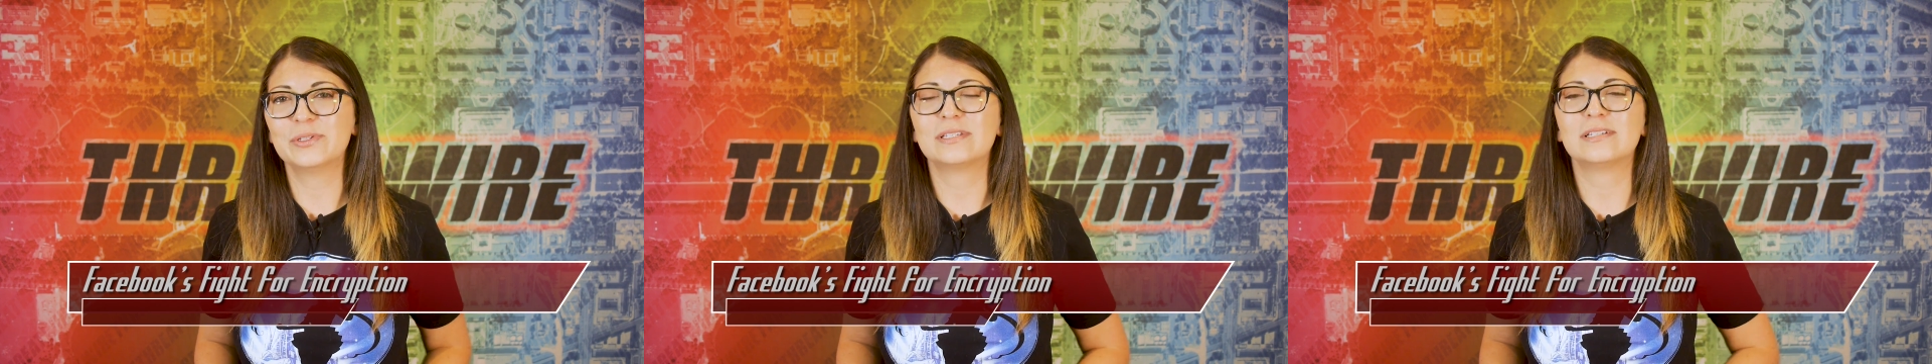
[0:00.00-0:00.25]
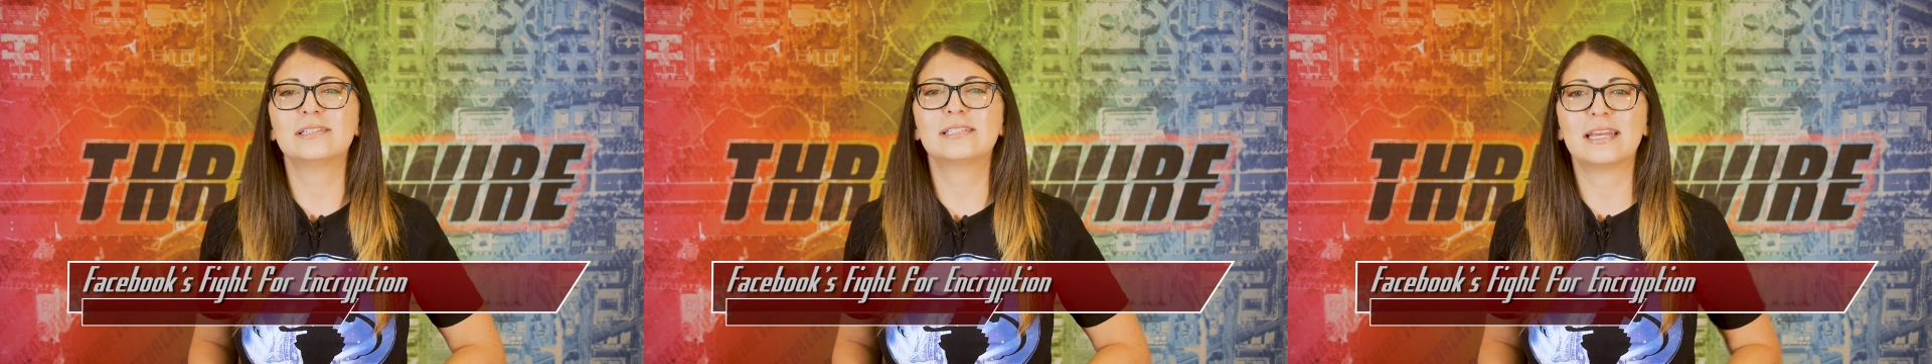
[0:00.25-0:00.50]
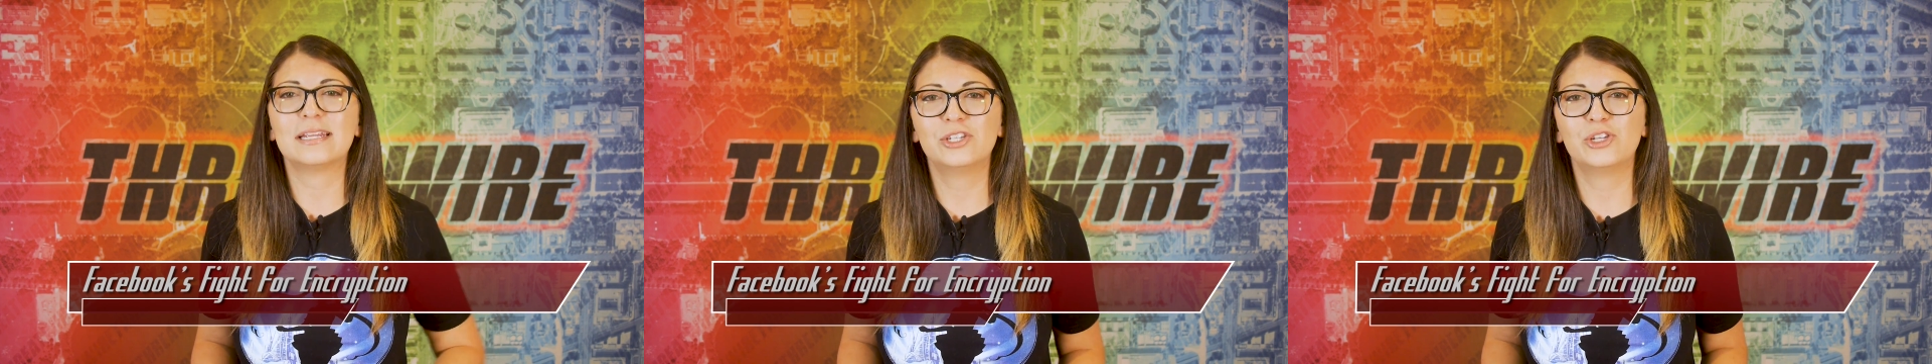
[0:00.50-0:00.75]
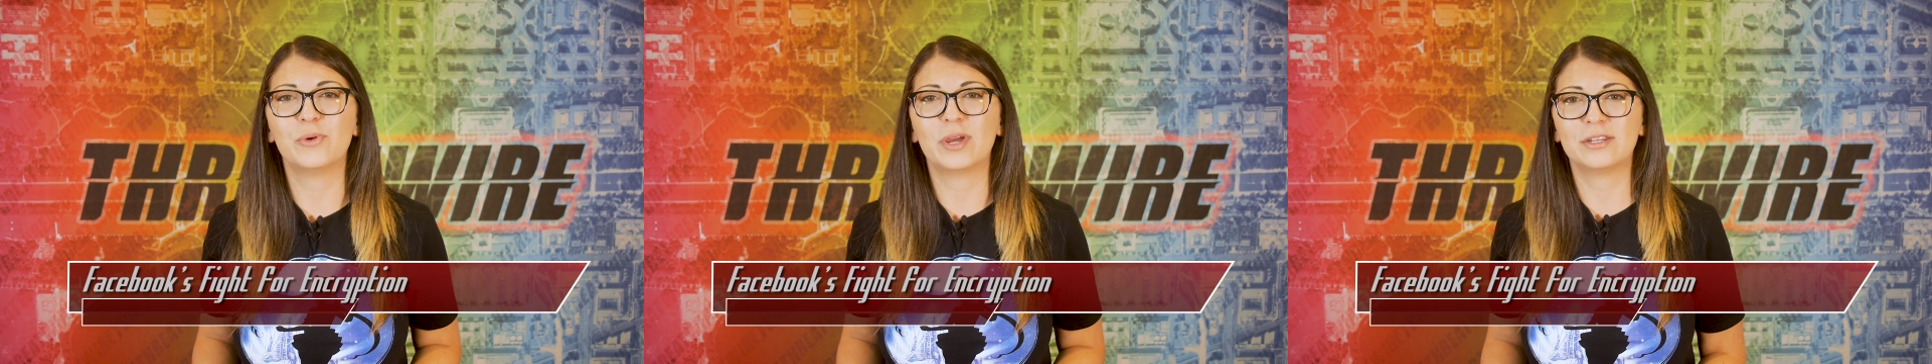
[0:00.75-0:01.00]
since end
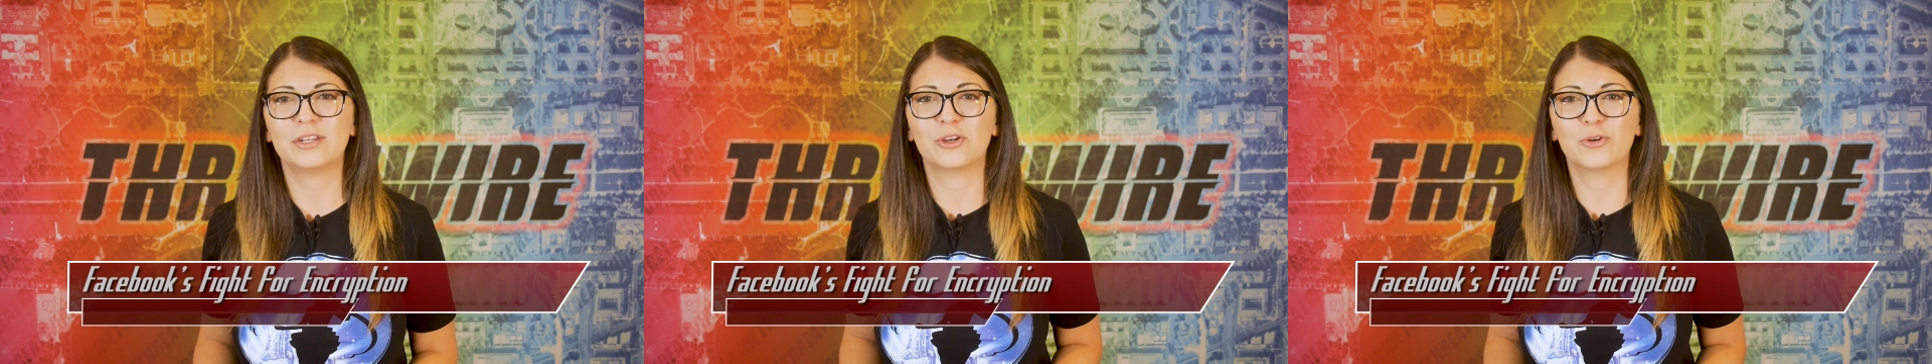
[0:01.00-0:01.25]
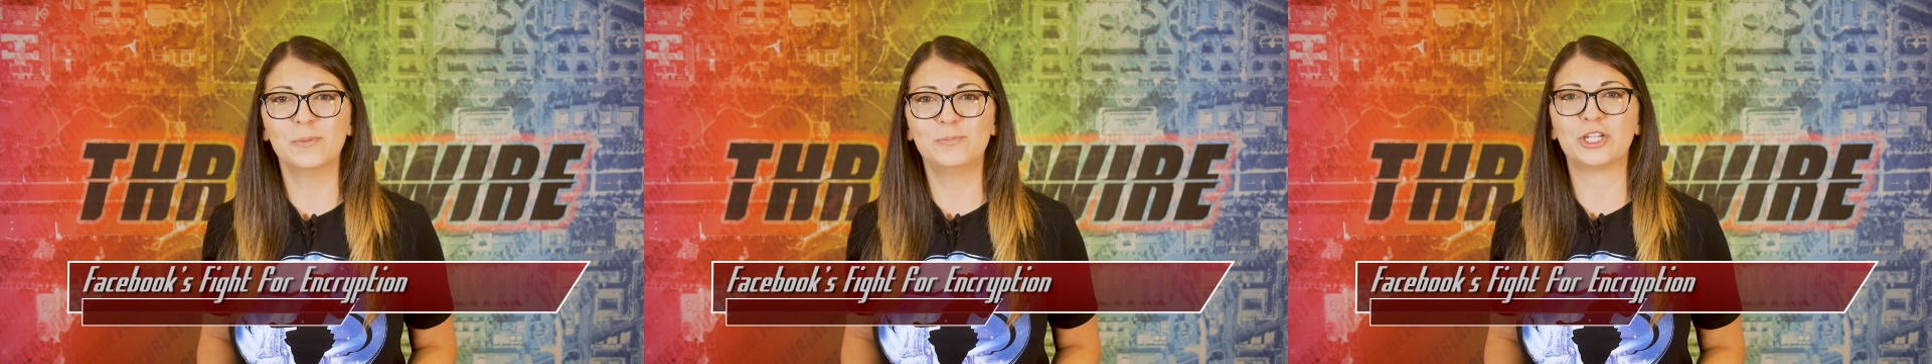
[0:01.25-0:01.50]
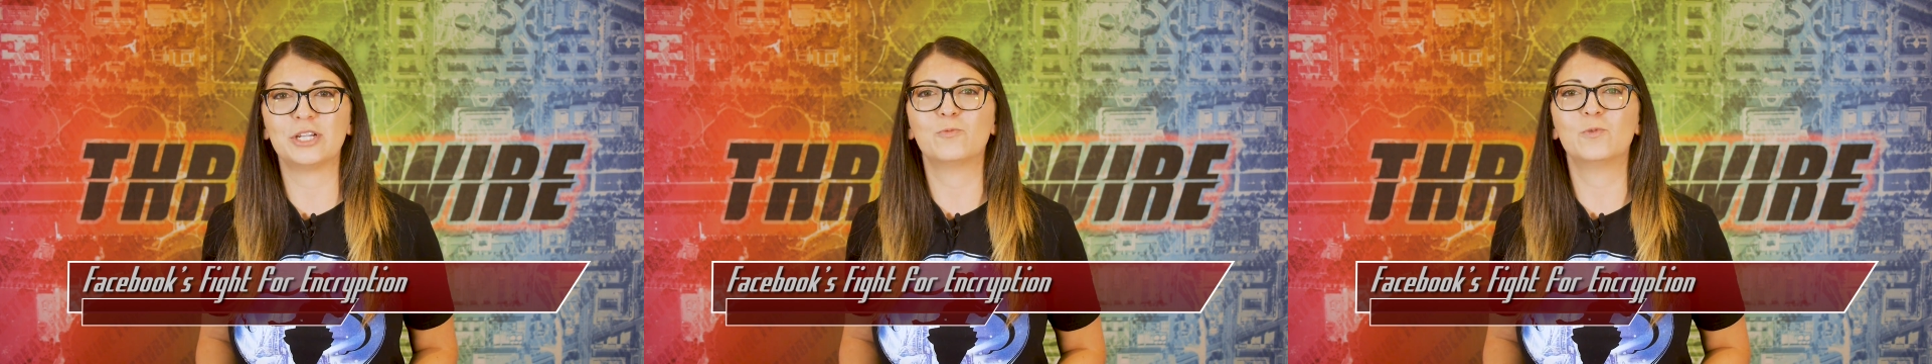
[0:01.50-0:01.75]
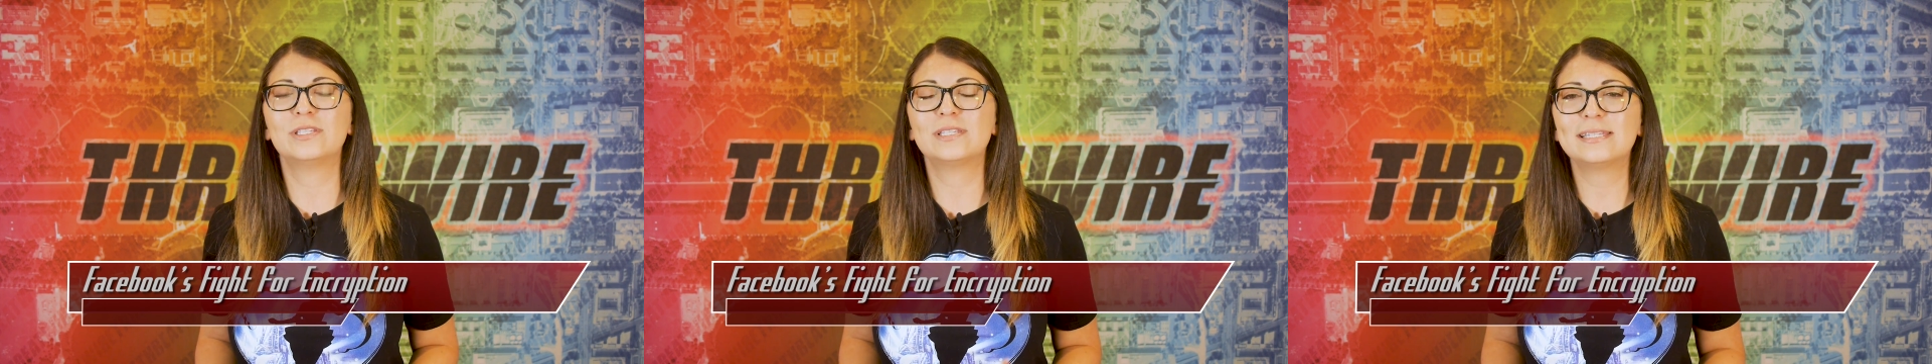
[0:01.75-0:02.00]
to end encryption
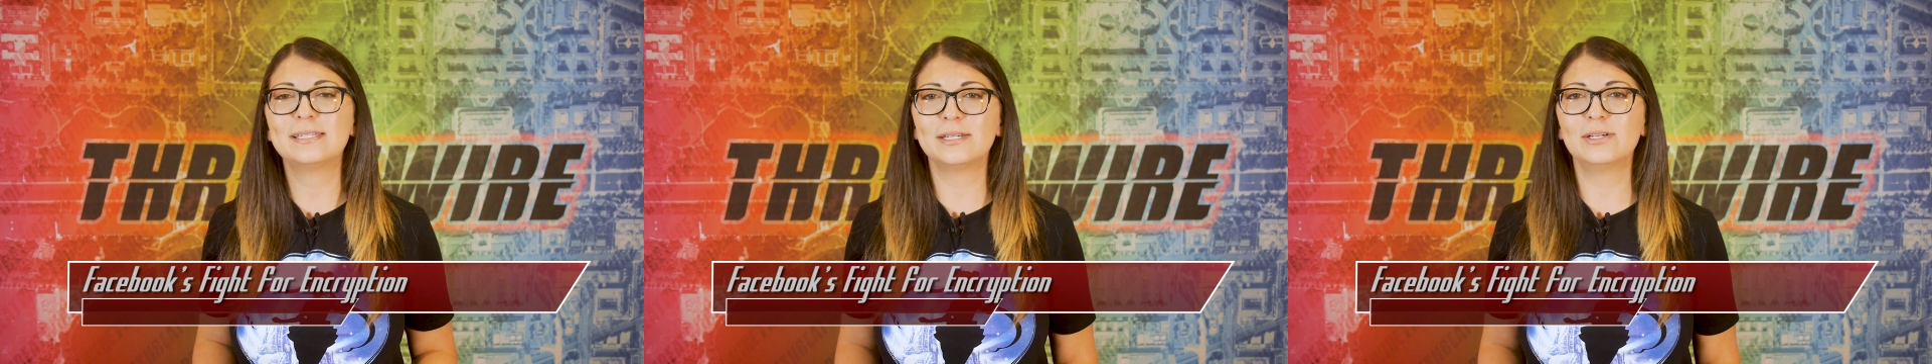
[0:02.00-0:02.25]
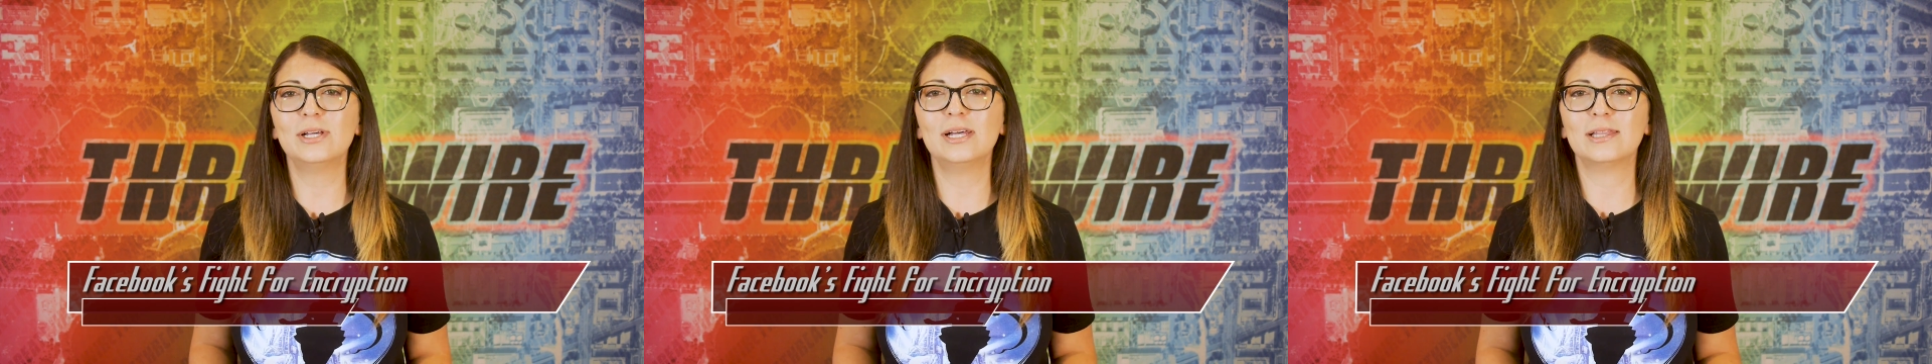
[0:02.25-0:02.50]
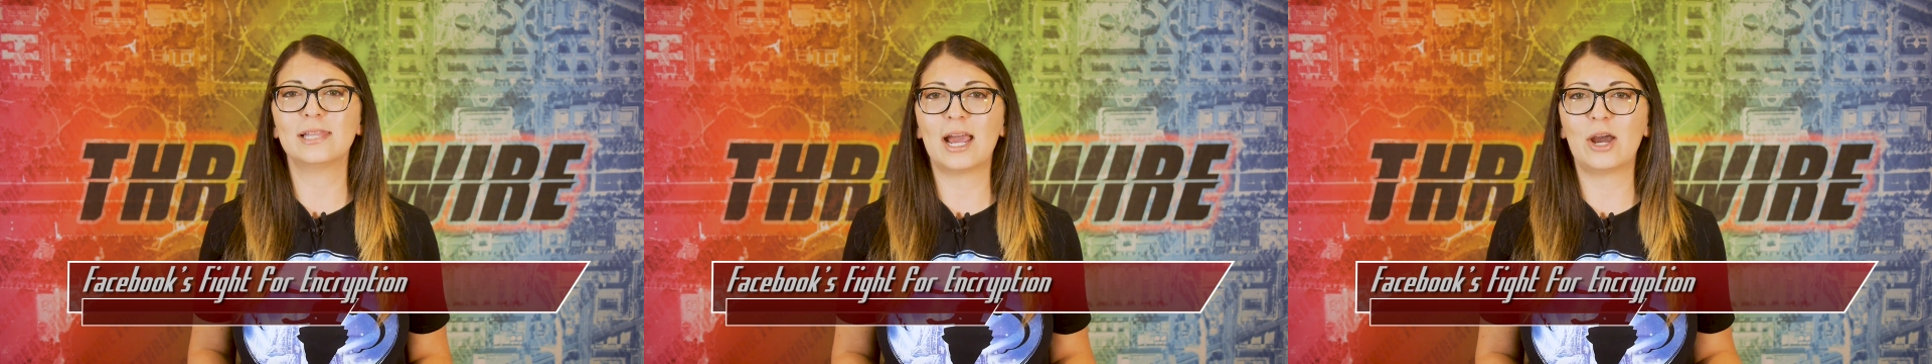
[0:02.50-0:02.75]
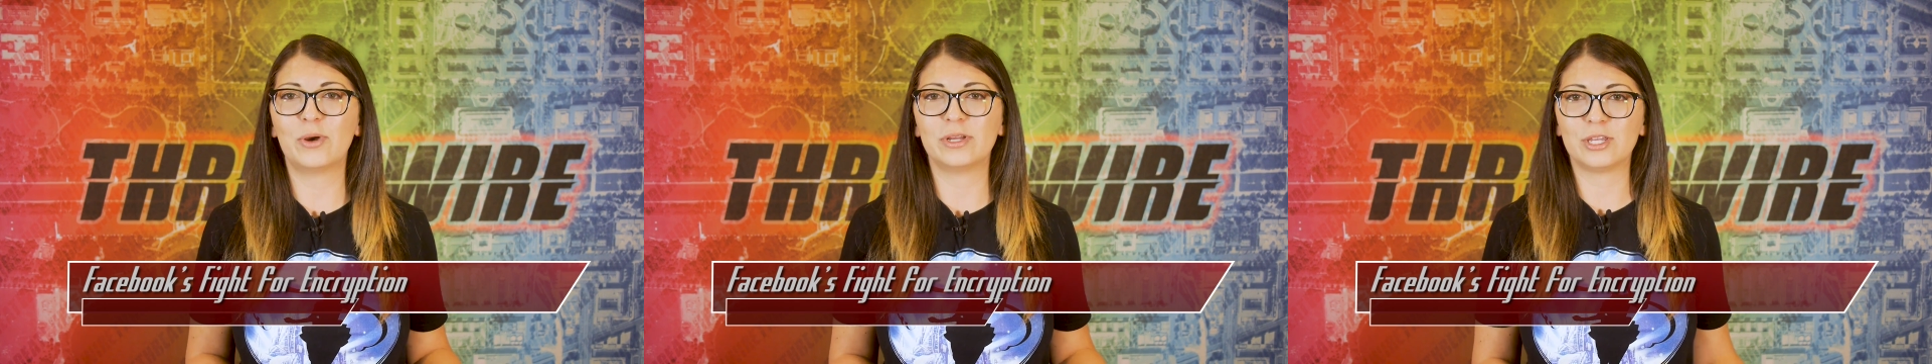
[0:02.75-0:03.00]
would still
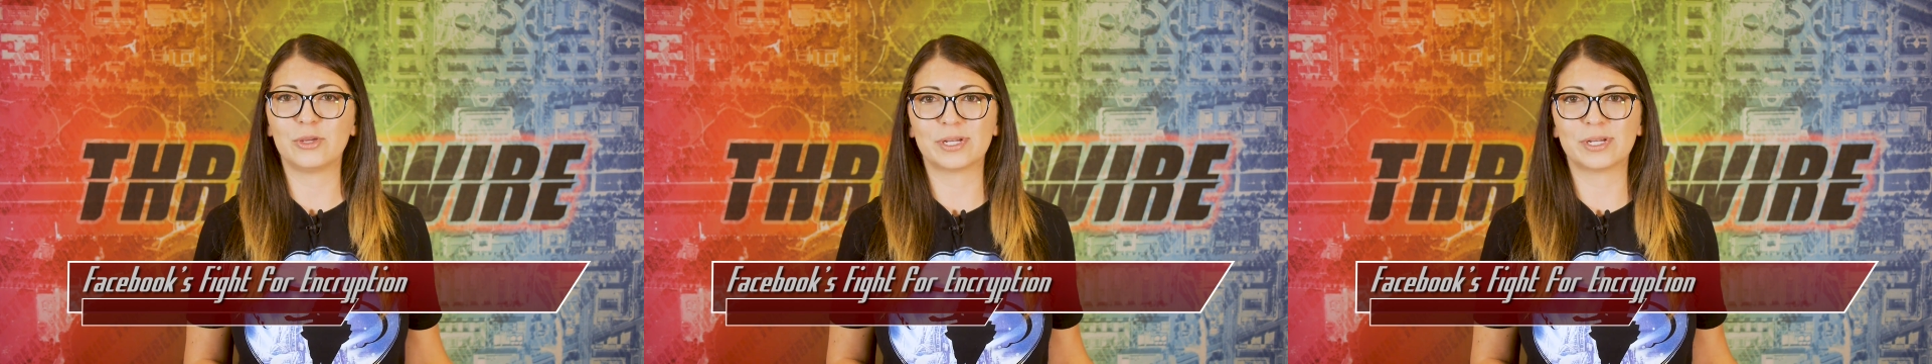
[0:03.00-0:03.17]
allow a